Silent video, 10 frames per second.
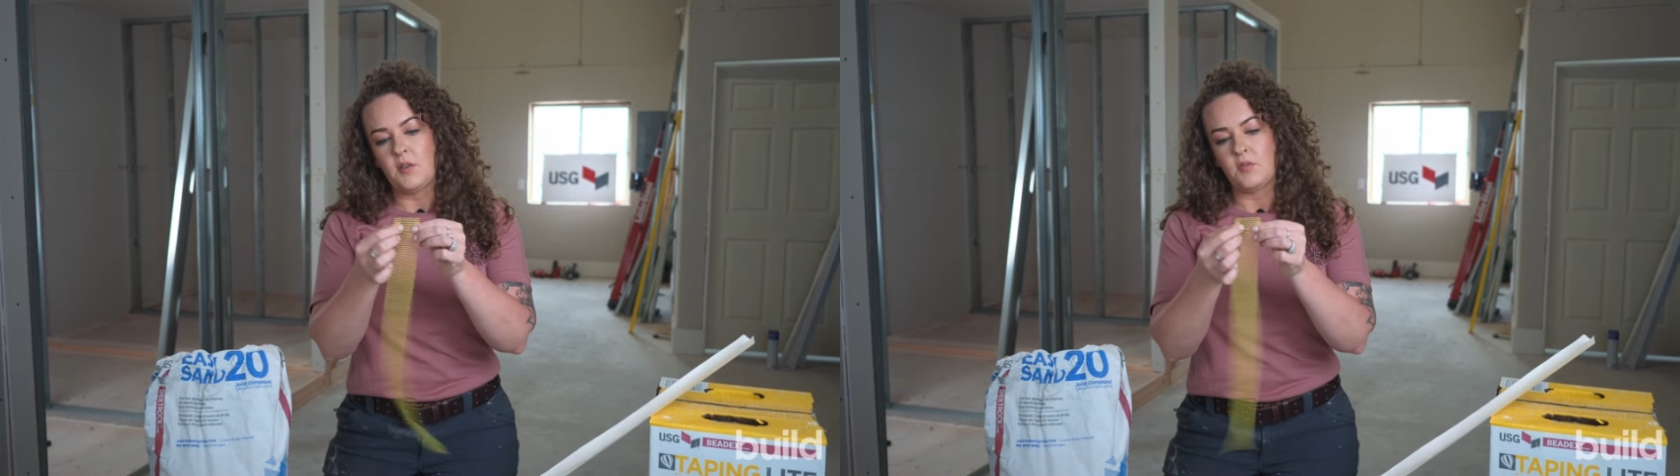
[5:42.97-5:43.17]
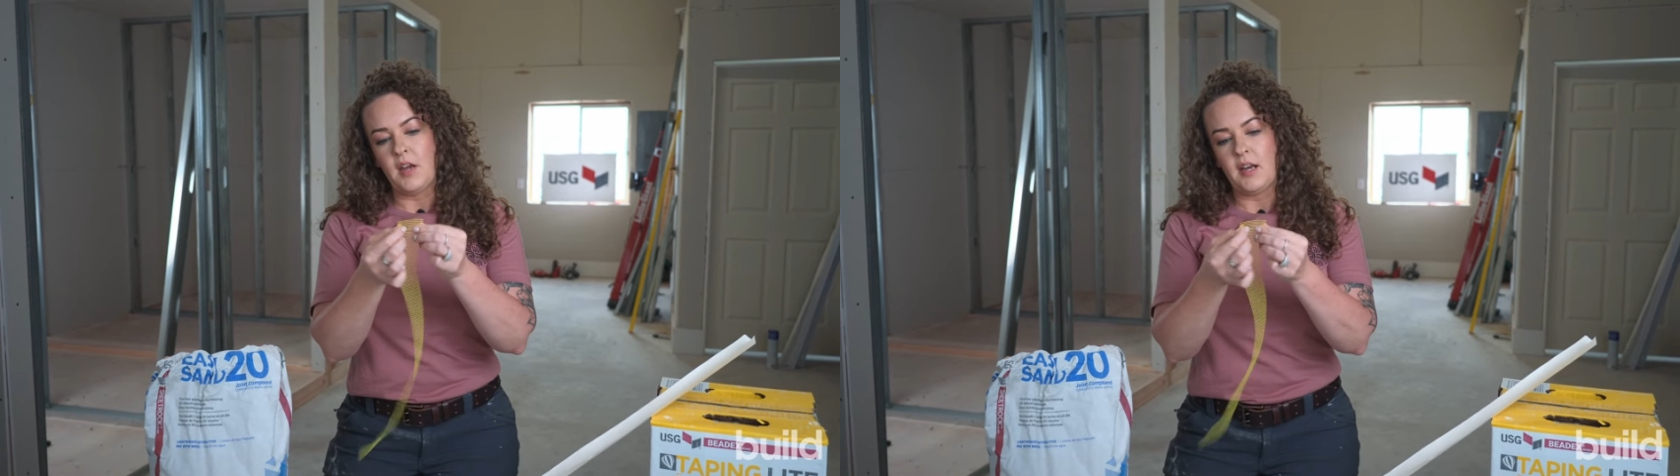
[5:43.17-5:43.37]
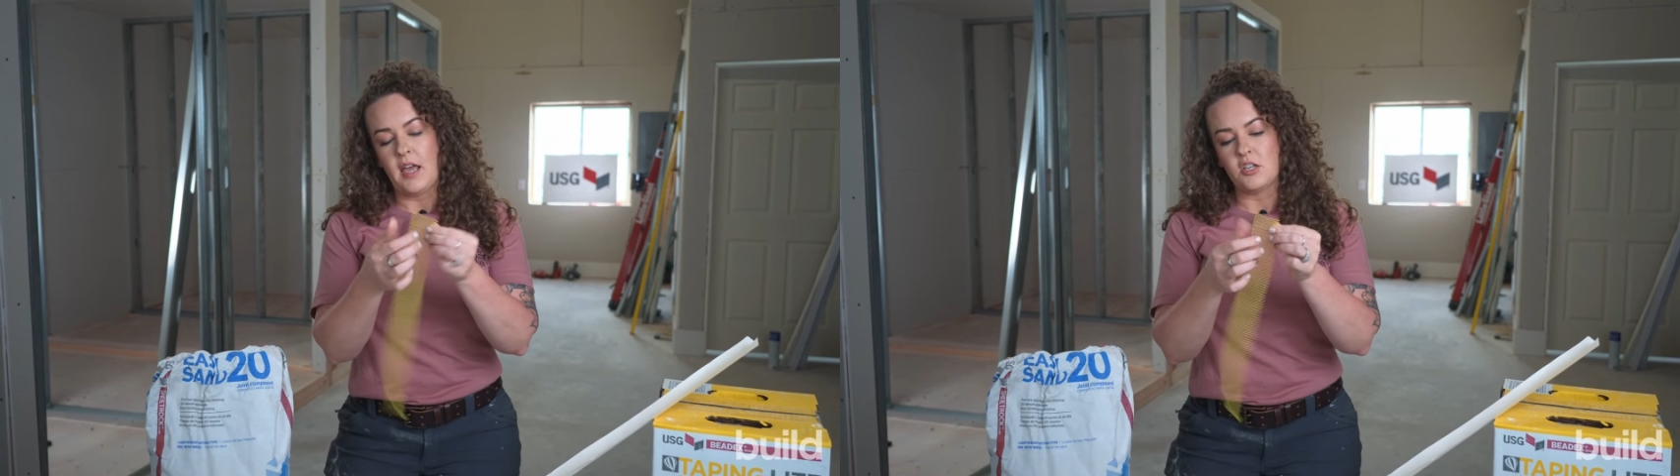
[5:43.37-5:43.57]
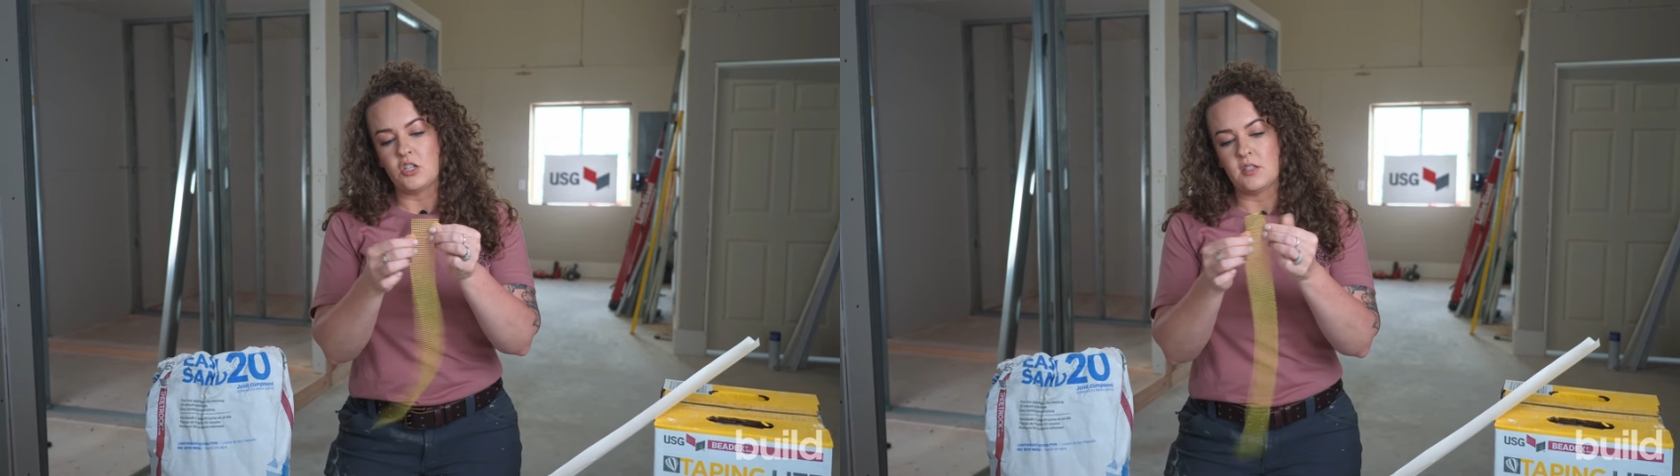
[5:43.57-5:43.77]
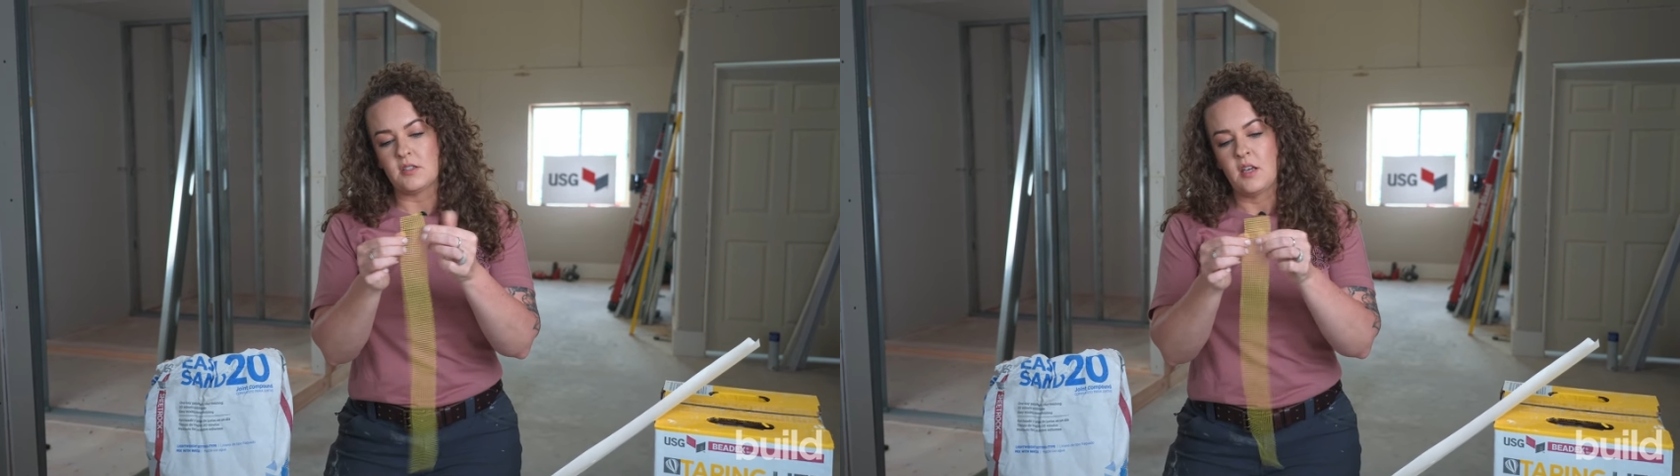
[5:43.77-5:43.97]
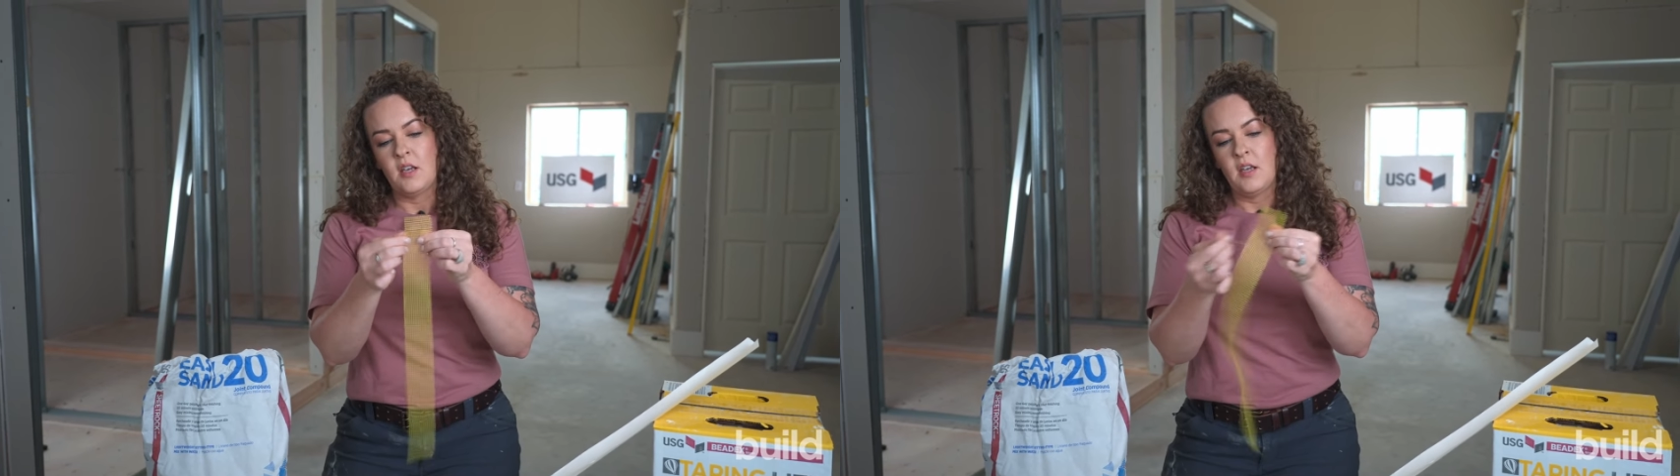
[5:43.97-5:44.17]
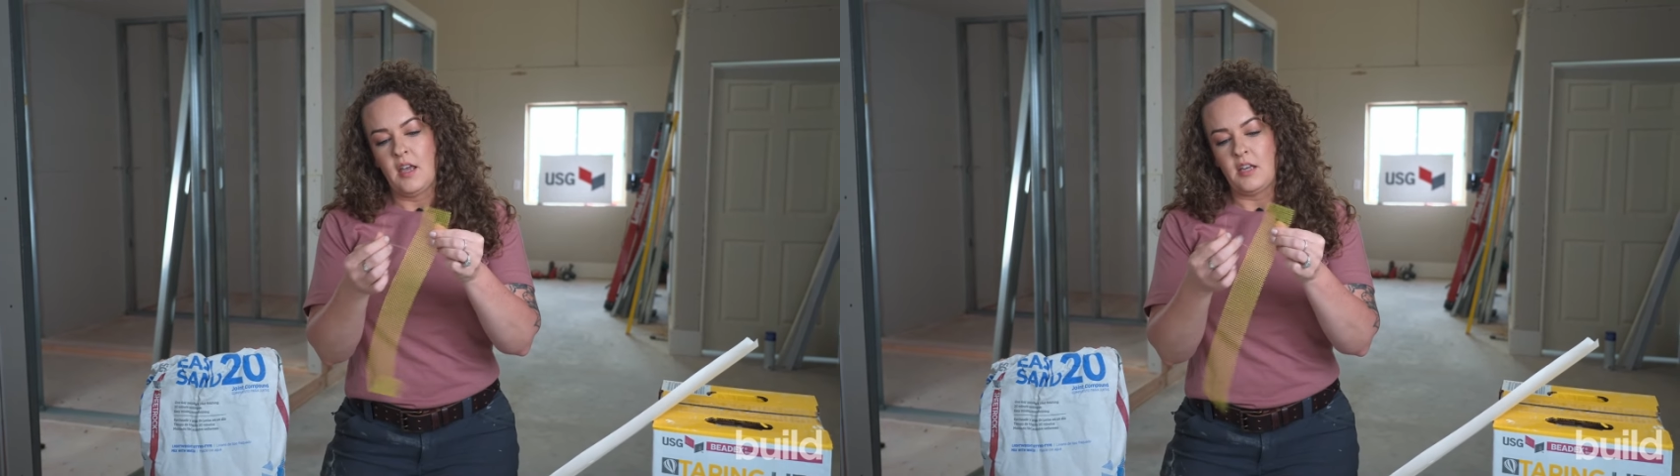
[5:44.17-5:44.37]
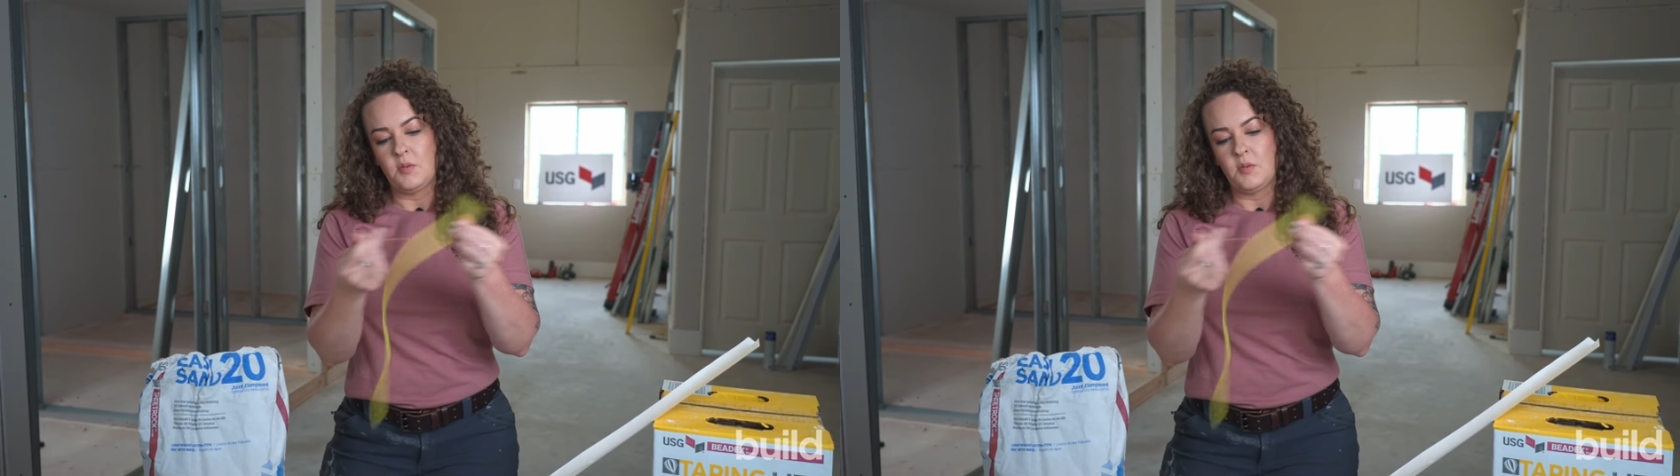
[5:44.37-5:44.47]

frayed edges. And you